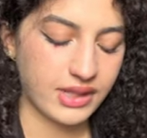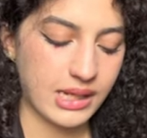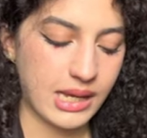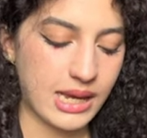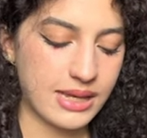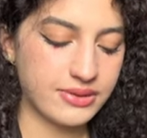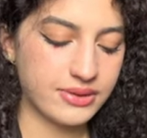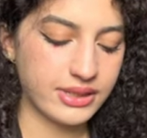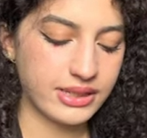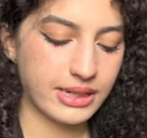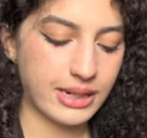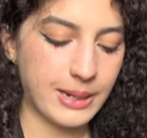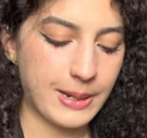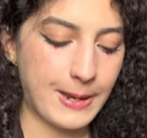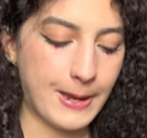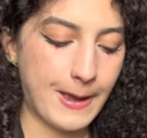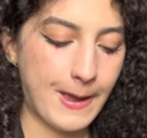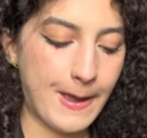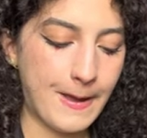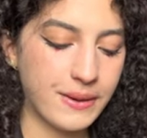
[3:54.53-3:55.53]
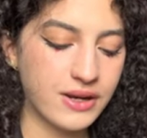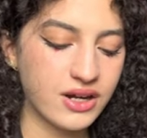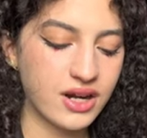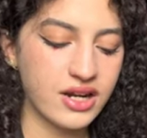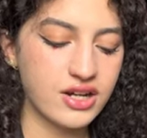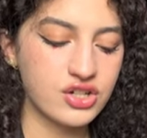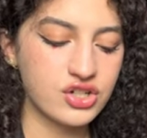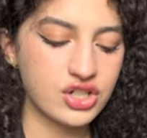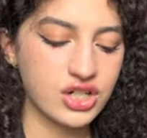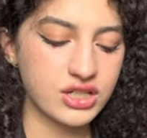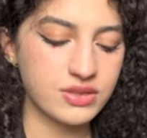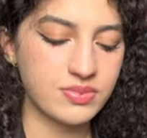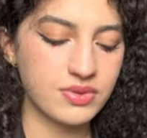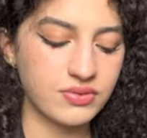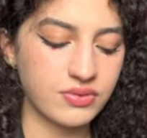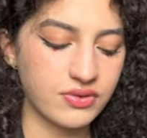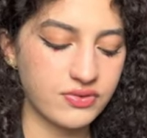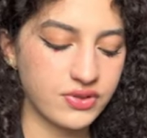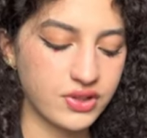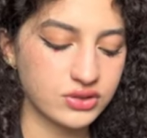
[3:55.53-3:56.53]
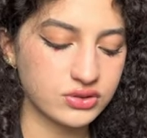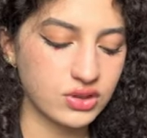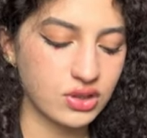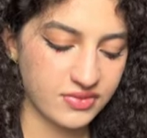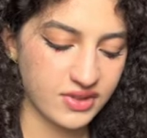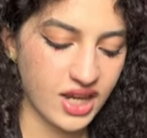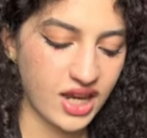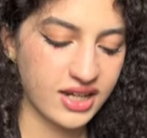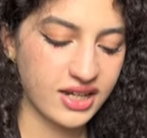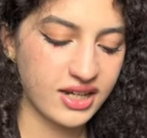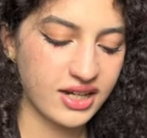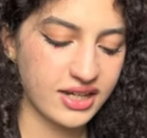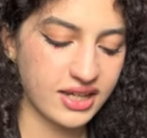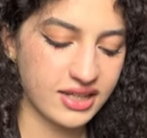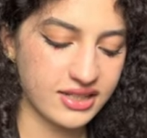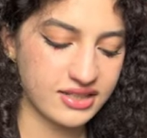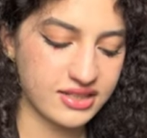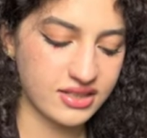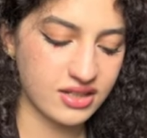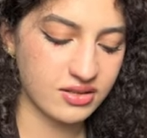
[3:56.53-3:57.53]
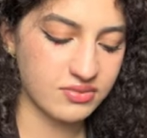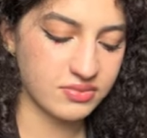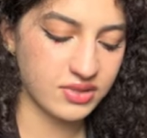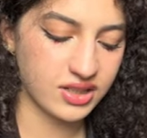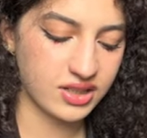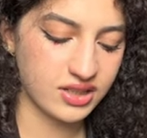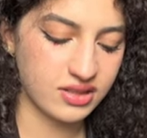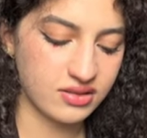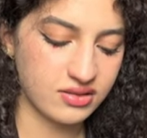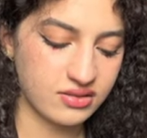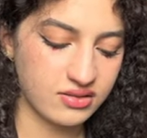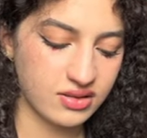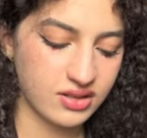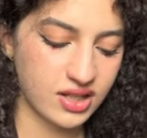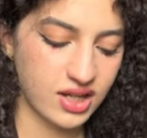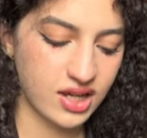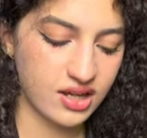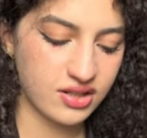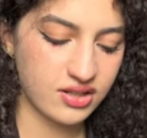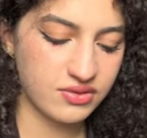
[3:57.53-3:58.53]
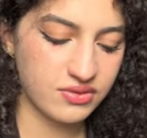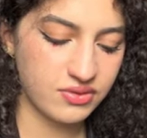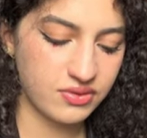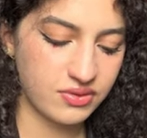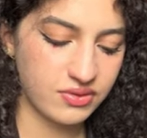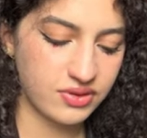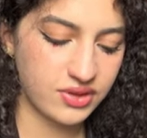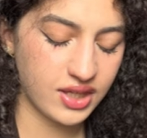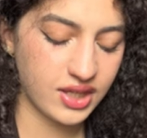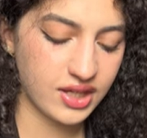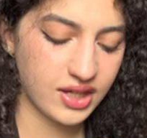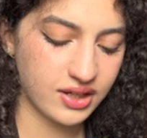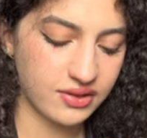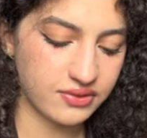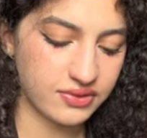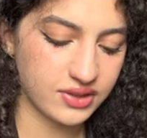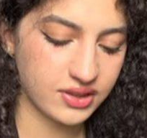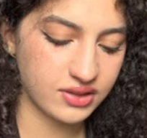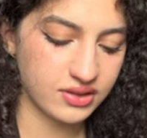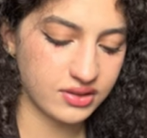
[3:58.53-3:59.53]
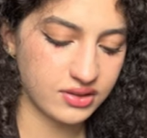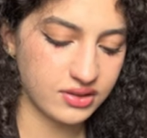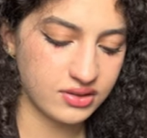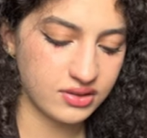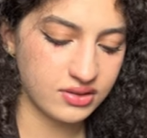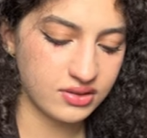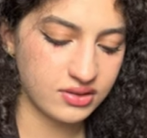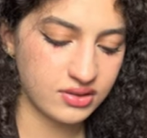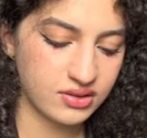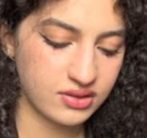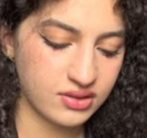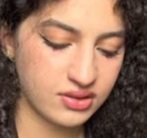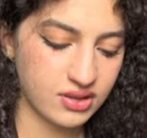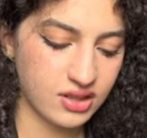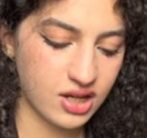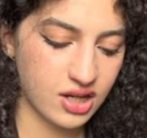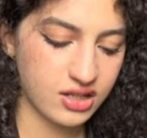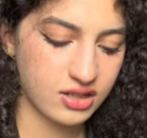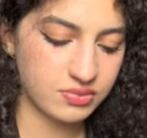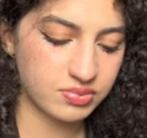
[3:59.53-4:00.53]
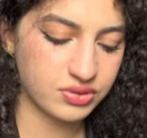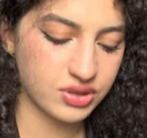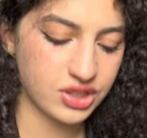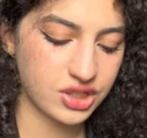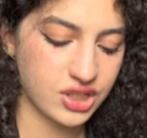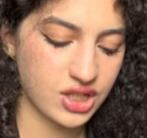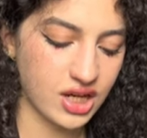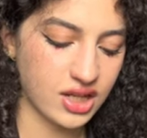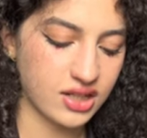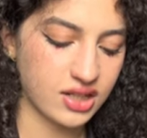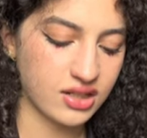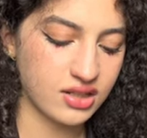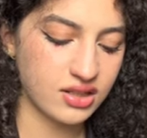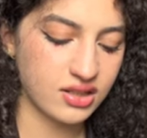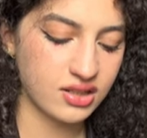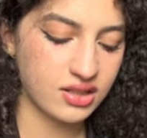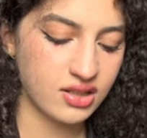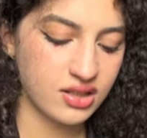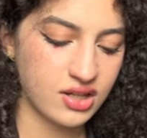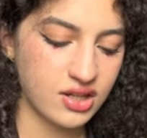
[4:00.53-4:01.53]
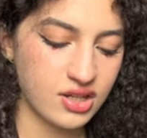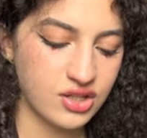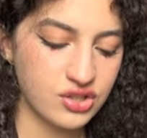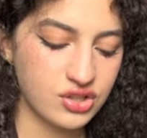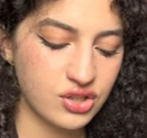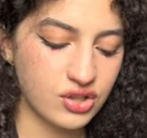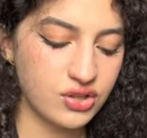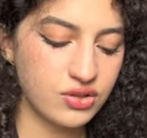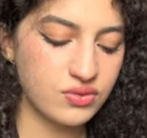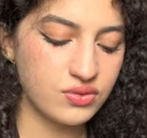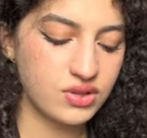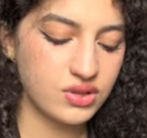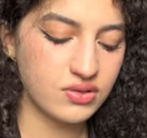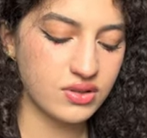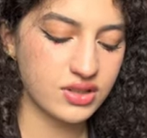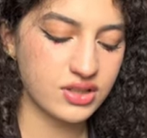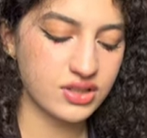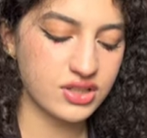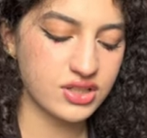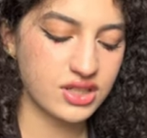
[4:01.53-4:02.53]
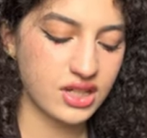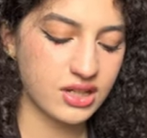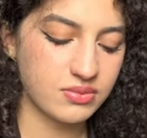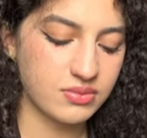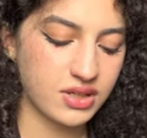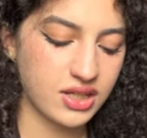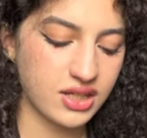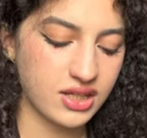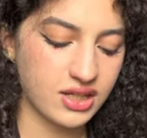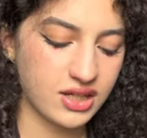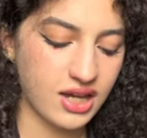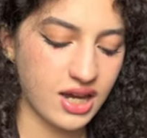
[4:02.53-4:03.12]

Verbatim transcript: End the night. Your energy has been refilled. Oh, I gotta get somebody. How do you think I feel? Unappreciated. So you do understand me.